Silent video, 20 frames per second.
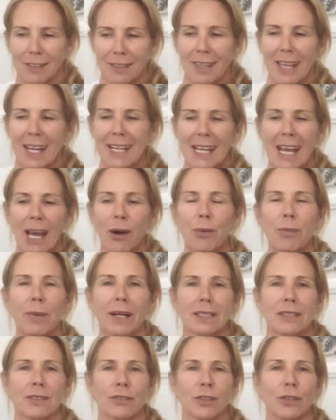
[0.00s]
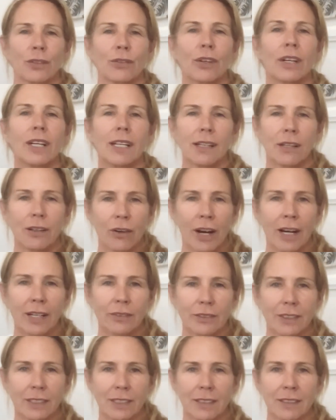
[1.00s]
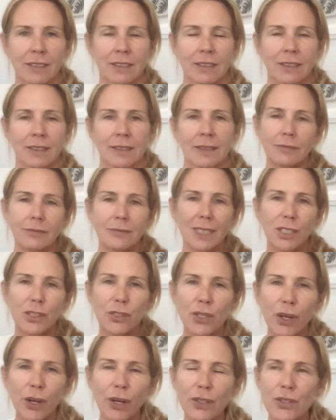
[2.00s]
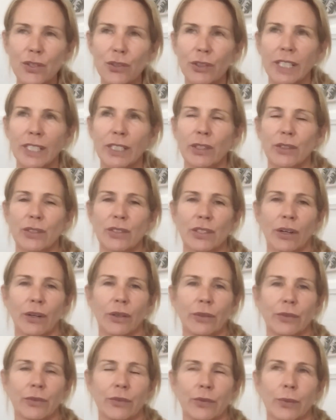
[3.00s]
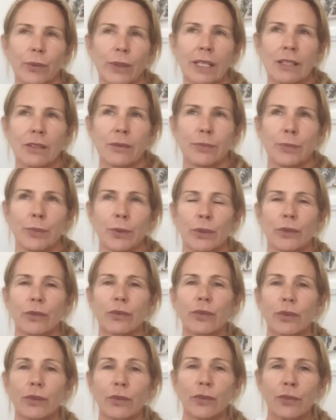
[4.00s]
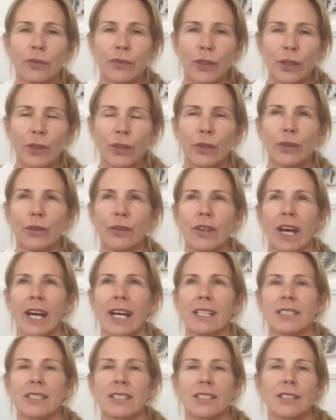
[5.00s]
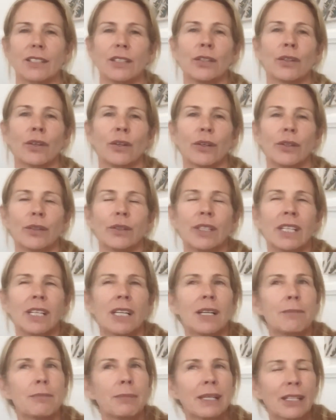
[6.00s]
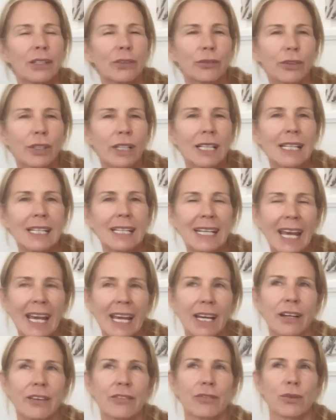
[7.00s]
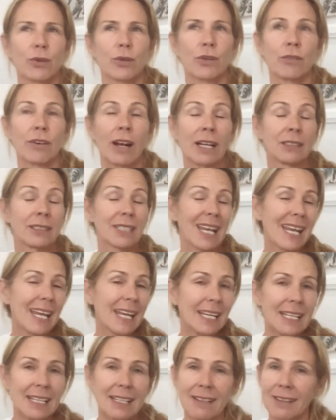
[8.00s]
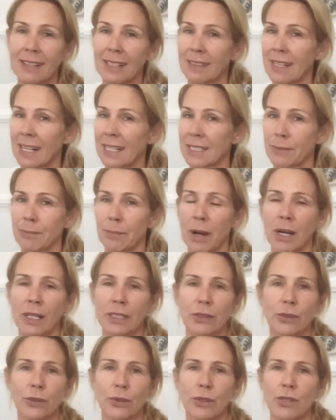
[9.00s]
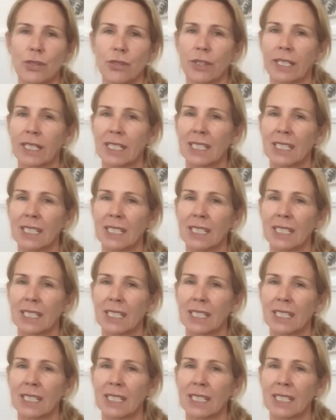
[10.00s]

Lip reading: they help us feel really grounded. Nurturing yourself with beautiful food that's, you know, being really careful around anything that's mind altering,